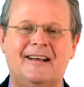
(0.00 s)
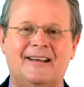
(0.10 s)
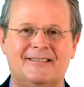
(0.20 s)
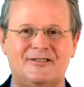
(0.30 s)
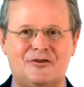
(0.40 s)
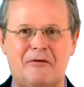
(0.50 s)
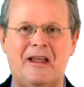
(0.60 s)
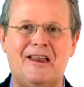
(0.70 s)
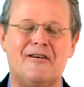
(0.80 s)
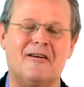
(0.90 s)
a
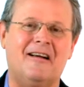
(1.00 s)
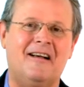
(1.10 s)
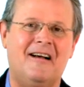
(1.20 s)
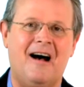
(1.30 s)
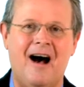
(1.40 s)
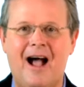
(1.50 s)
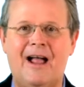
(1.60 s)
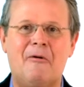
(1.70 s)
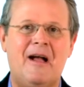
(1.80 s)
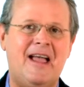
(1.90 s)
street or a
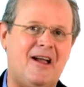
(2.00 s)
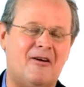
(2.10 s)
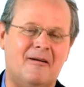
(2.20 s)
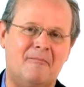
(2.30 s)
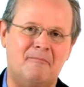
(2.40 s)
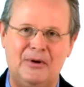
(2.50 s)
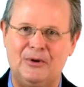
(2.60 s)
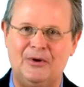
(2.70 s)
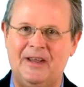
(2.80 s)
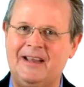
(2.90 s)
highway or a
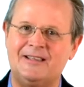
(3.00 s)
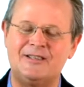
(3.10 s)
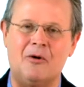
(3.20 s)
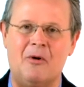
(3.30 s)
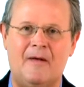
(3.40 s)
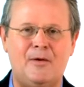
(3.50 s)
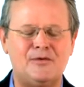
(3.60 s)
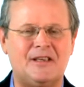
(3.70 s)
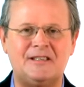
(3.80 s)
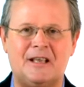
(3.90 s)
building and so on,
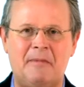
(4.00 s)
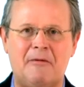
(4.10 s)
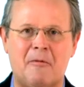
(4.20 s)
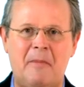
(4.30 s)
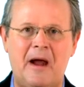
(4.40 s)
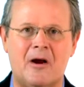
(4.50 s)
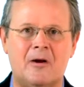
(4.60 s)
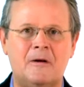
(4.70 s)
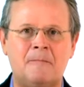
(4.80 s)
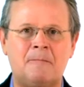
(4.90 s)
those things can be
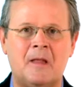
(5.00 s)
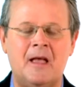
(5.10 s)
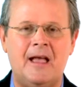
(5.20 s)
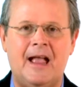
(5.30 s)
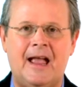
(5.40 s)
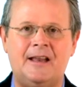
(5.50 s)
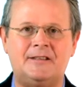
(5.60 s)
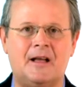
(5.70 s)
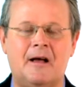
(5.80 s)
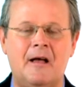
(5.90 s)
repaired. And
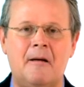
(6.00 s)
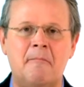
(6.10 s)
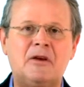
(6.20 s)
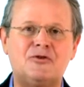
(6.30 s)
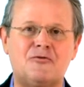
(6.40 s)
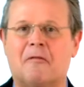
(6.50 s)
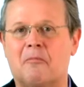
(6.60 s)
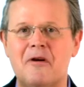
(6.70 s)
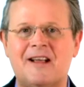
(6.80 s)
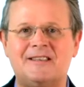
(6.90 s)
it's a mixture
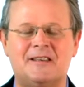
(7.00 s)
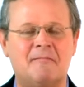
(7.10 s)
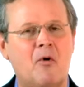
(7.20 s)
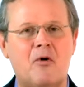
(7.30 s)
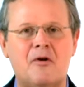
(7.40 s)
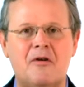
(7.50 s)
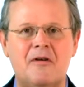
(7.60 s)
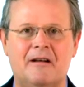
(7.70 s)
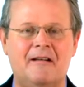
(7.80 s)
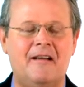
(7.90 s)
of bricks and
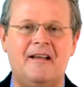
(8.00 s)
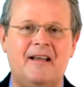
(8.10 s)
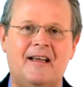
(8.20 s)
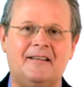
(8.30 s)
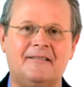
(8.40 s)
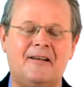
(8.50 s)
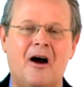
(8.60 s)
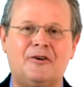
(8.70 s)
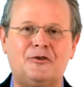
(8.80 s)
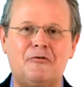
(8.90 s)
mortar and, and
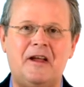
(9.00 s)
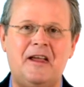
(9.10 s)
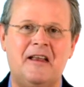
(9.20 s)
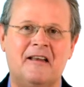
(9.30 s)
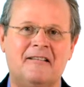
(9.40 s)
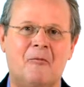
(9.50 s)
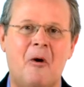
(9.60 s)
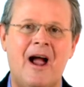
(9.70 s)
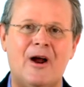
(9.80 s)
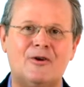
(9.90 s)
concrete and
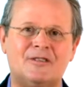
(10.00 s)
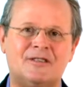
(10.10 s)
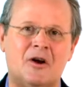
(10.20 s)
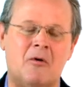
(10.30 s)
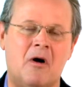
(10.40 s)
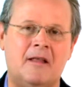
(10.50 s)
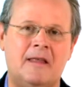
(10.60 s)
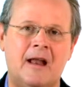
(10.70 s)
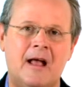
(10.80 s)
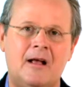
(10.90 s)
wires and so on
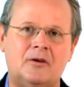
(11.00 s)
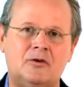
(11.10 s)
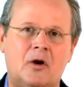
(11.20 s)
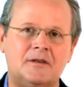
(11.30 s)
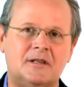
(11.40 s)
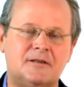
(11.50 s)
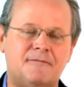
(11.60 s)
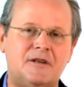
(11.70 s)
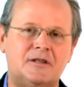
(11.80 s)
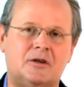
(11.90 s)
that cause this
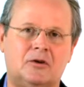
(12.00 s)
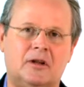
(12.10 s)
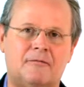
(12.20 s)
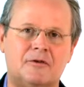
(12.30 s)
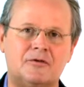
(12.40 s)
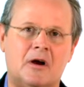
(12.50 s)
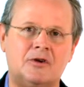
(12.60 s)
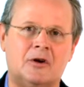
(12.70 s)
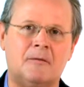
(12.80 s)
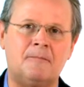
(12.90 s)
physical
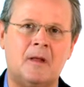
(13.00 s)
infrastructure.